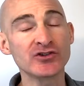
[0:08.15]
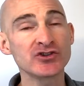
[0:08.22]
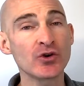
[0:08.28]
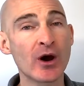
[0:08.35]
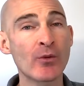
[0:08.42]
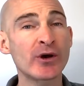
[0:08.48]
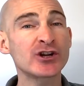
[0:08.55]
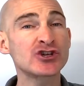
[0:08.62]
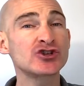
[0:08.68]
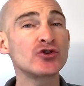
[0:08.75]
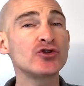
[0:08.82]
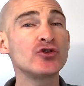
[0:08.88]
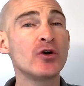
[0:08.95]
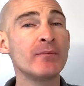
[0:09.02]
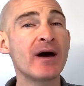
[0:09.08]
So I want to show
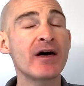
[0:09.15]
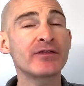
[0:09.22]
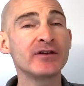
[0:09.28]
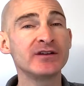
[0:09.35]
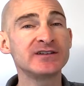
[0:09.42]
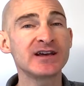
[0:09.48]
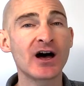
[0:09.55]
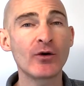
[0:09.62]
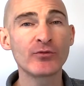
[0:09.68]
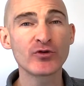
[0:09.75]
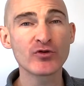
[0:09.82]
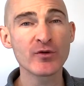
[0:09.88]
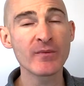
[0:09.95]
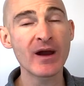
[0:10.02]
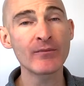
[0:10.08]
you a method to help
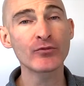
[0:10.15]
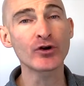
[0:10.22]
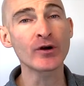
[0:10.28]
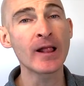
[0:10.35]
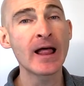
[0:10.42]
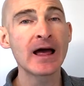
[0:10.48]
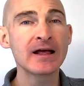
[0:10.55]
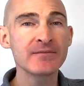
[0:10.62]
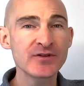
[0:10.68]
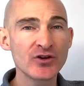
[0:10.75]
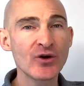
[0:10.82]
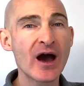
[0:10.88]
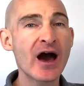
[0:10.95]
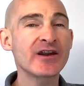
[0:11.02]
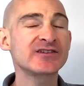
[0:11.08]
you remember you
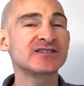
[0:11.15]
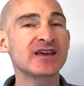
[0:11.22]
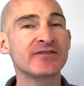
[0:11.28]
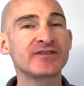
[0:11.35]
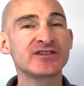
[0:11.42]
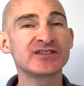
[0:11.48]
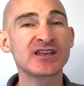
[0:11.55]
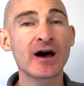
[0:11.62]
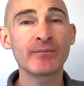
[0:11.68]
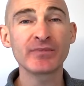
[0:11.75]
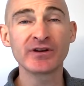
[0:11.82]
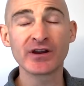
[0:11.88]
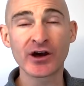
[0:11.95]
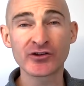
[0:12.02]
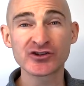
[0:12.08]
know, how to set this up
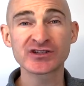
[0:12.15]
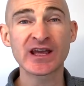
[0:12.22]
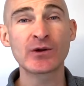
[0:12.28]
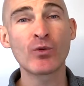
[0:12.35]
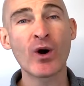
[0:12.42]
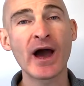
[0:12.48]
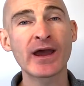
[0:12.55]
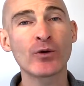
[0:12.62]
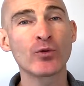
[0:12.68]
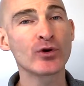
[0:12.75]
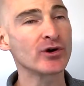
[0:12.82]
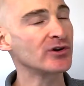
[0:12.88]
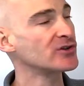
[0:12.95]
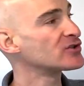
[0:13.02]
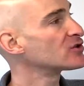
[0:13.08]
and understand why it works.